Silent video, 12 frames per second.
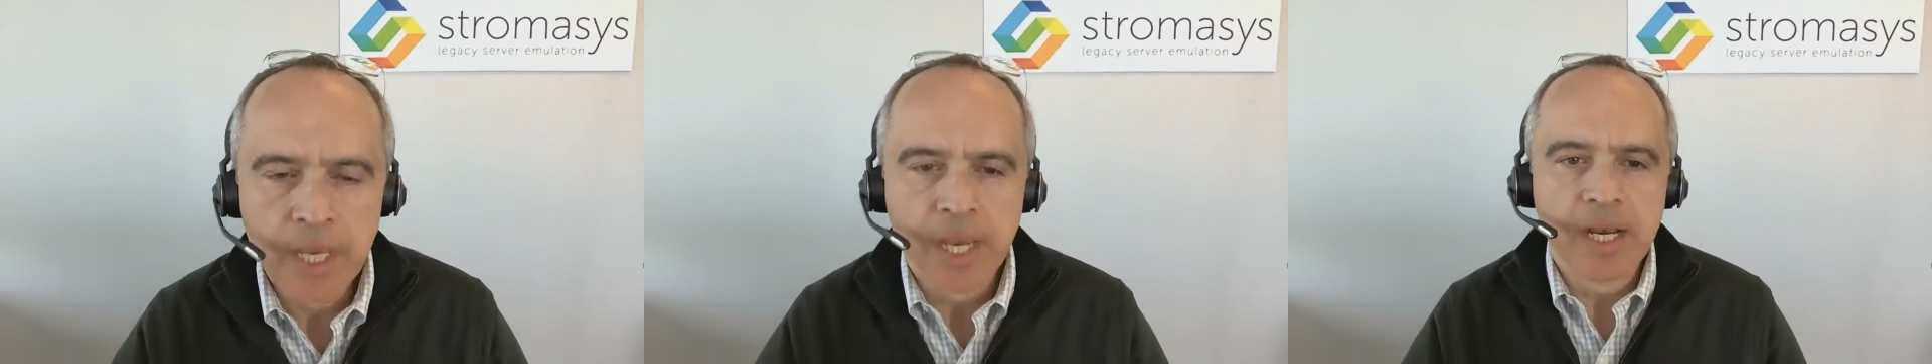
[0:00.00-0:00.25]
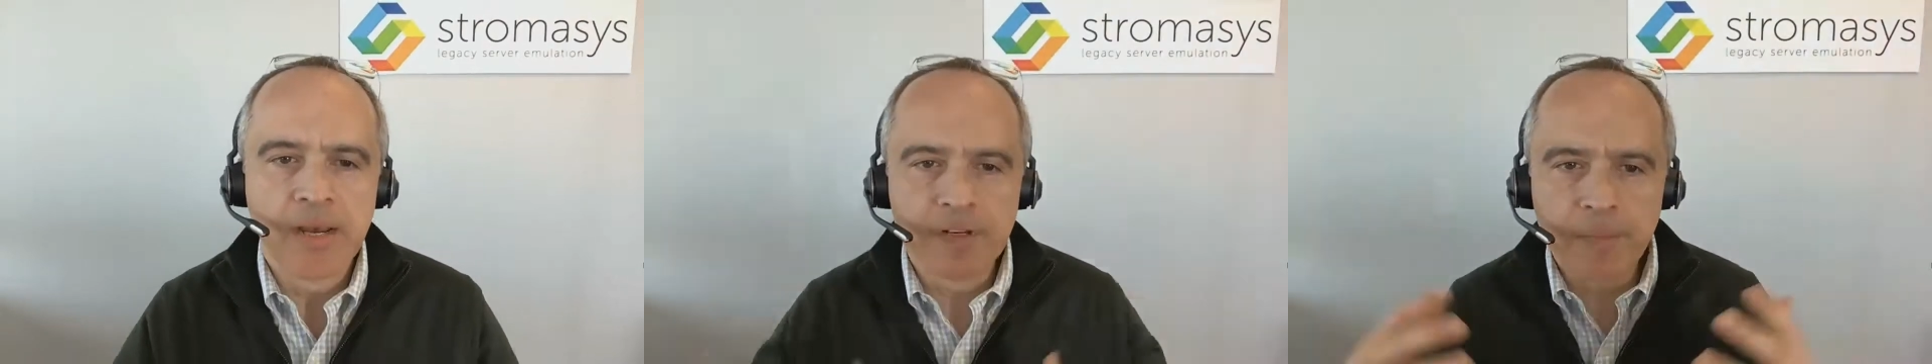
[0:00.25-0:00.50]

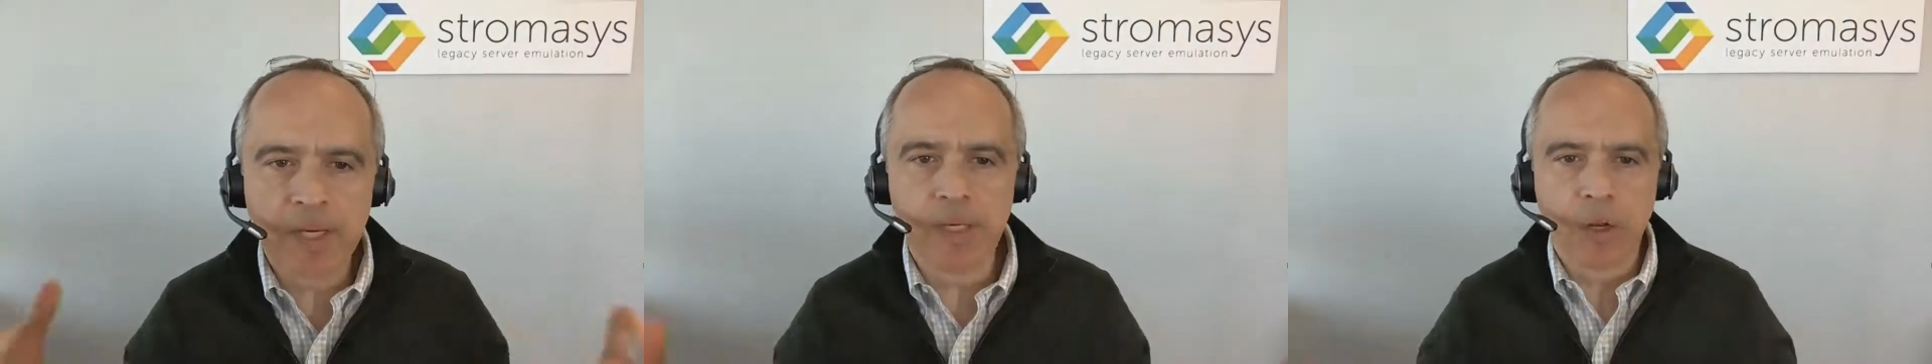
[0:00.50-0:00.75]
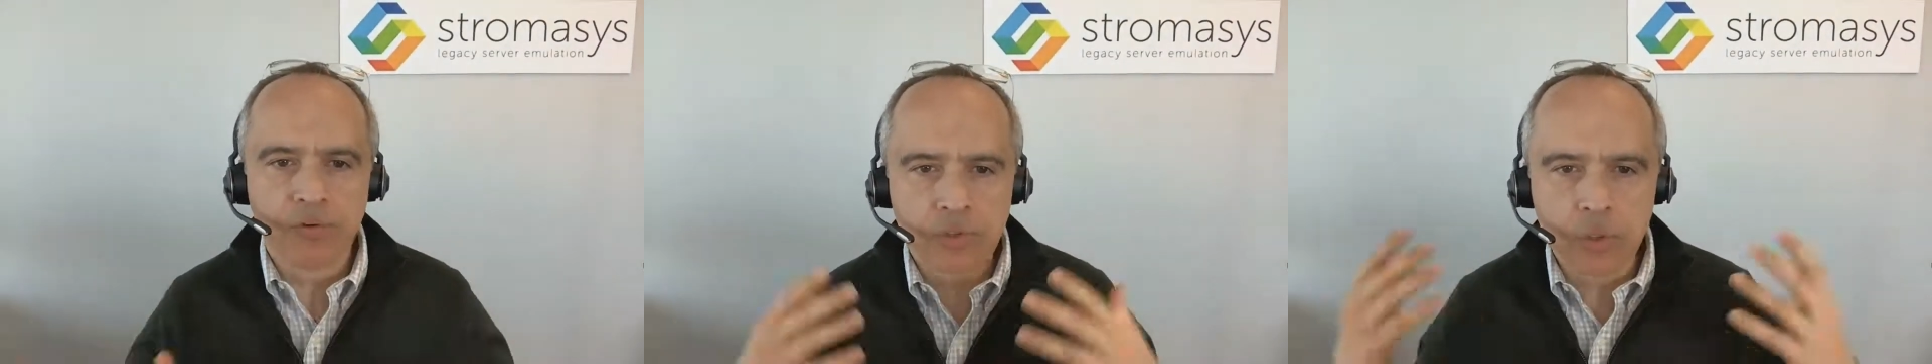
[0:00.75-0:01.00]
and everybody
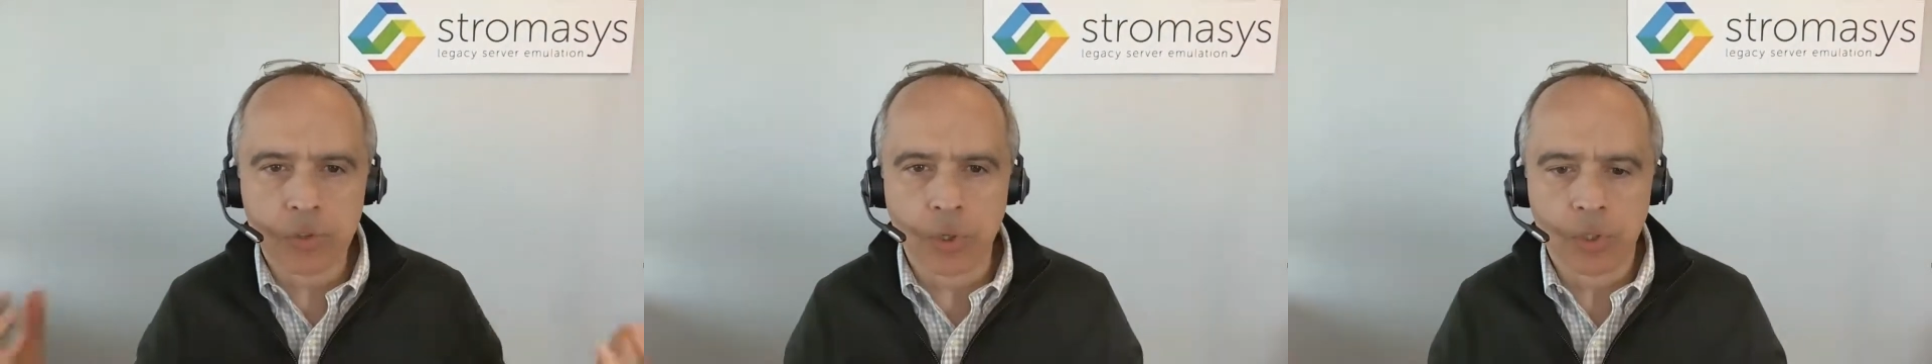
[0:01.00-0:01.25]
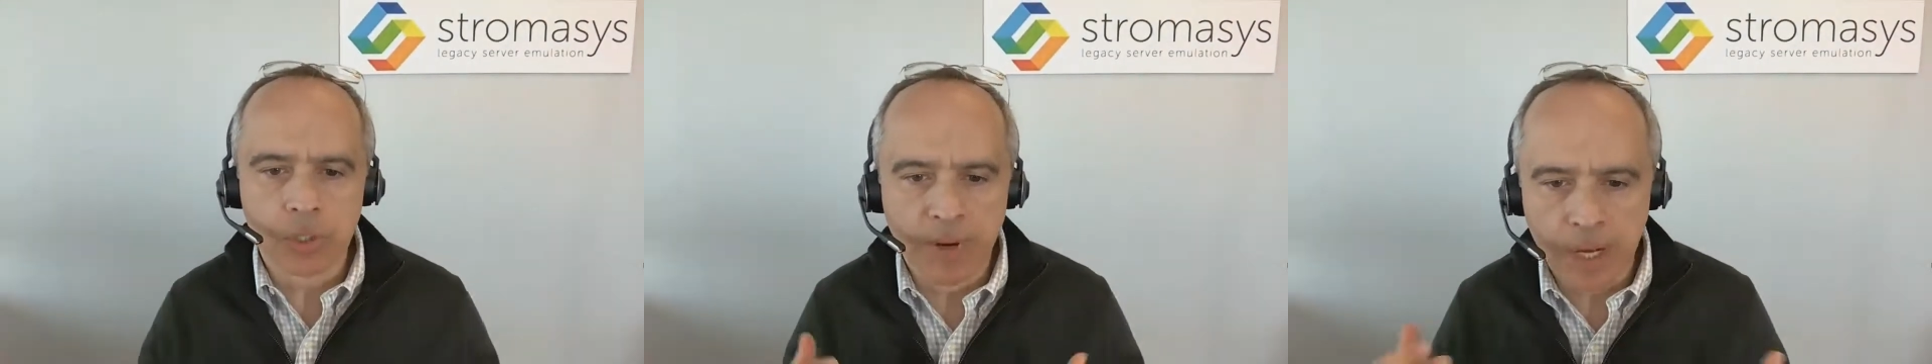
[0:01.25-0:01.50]
loves to
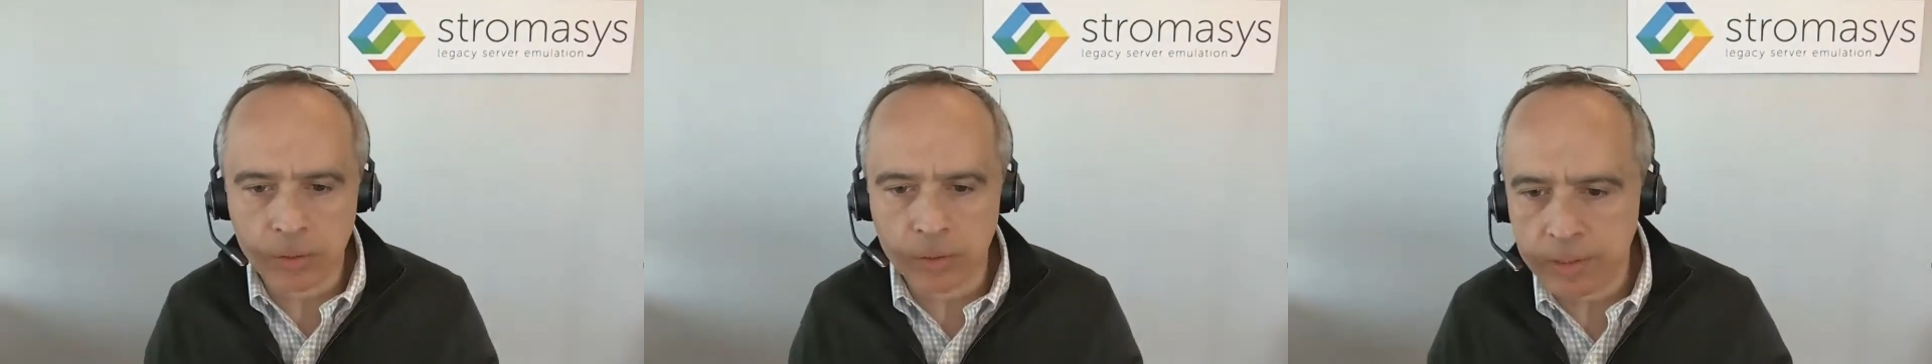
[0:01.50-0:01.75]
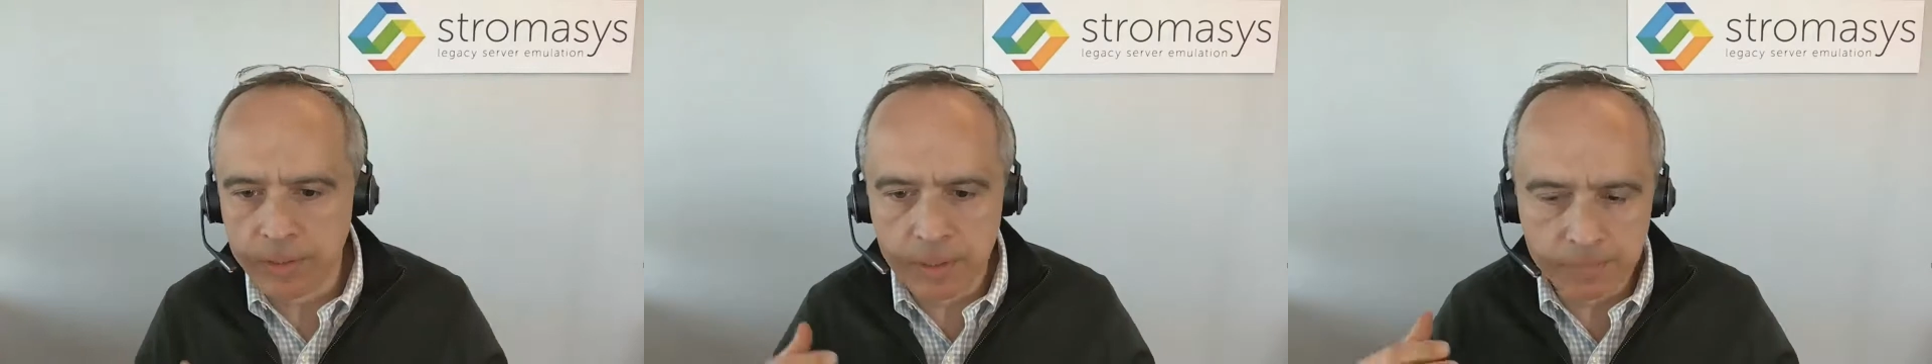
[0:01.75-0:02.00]
talk about
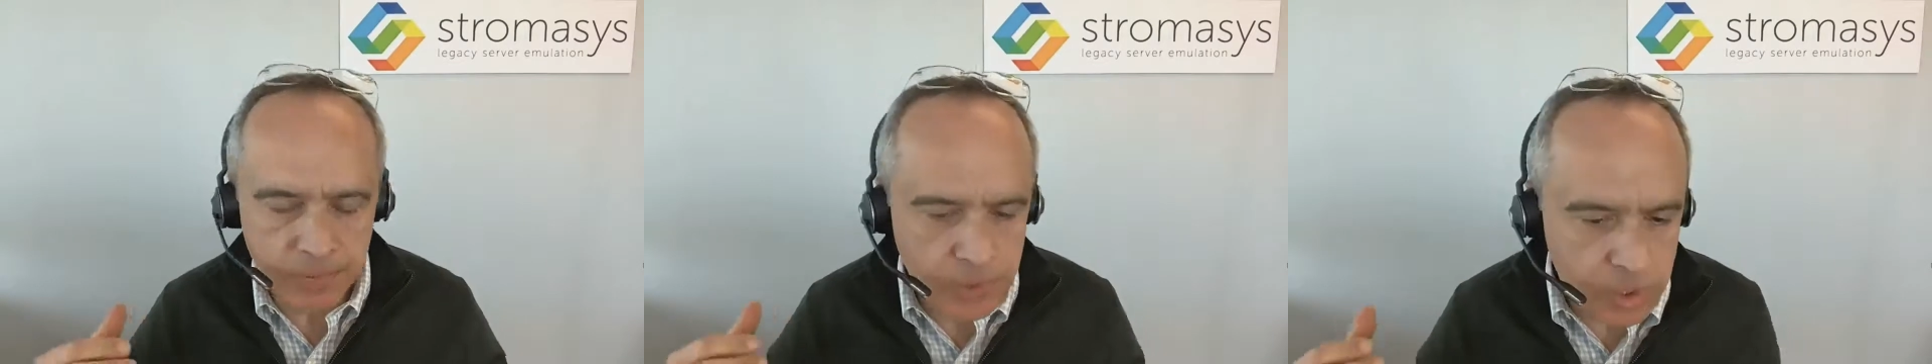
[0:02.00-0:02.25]
the